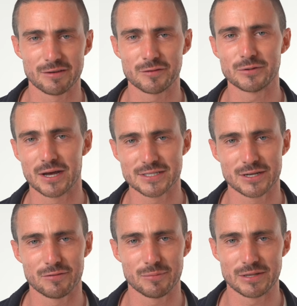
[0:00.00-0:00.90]
a few dozen
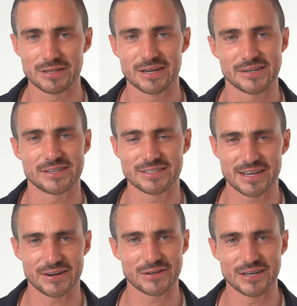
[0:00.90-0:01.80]
of them in the
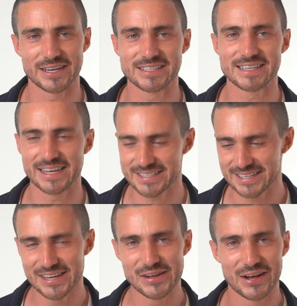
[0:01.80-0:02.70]
entire United States,
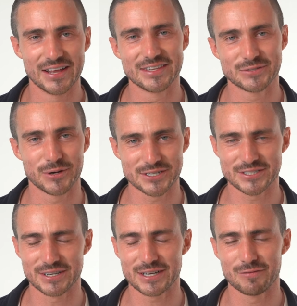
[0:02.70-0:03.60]
this watch is
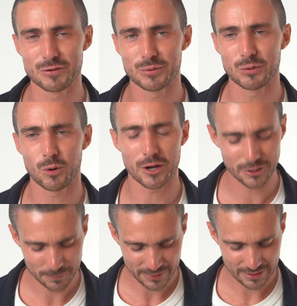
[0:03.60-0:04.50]
going to cover you in the
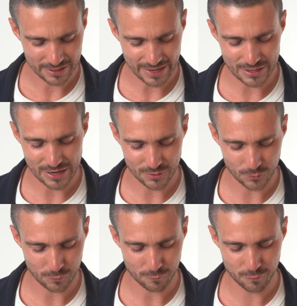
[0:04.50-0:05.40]
water. And
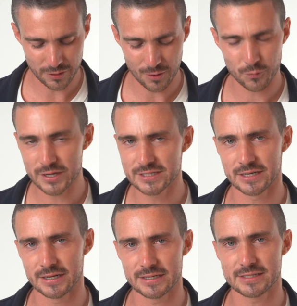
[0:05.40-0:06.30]
for that
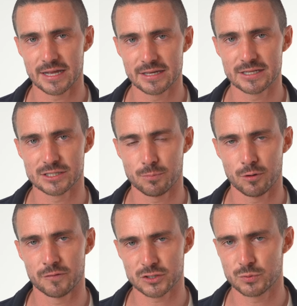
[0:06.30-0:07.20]
reason, I think it's the
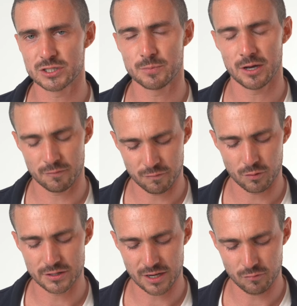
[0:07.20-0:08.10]
perfect sweet spot
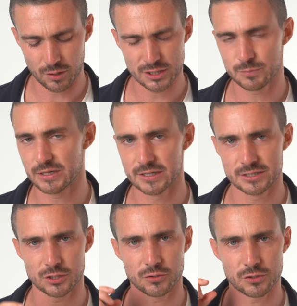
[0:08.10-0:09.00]
for a dive watch, because
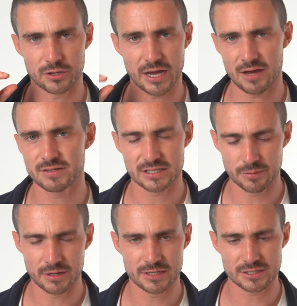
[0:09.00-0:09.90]
you can have
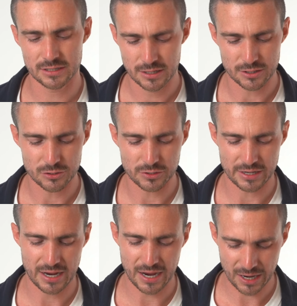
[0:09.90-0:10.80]
slimness, you can
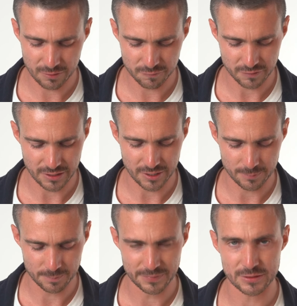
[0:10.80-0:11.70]
have
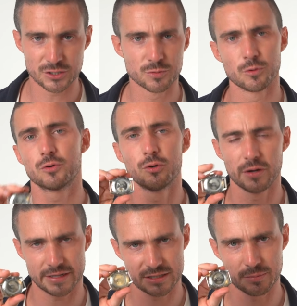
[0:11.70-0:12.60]
the super cool
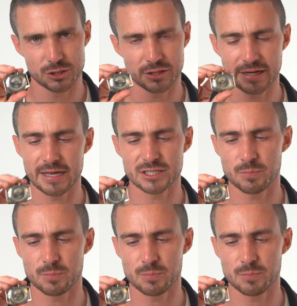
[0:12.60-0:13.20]
exhibition case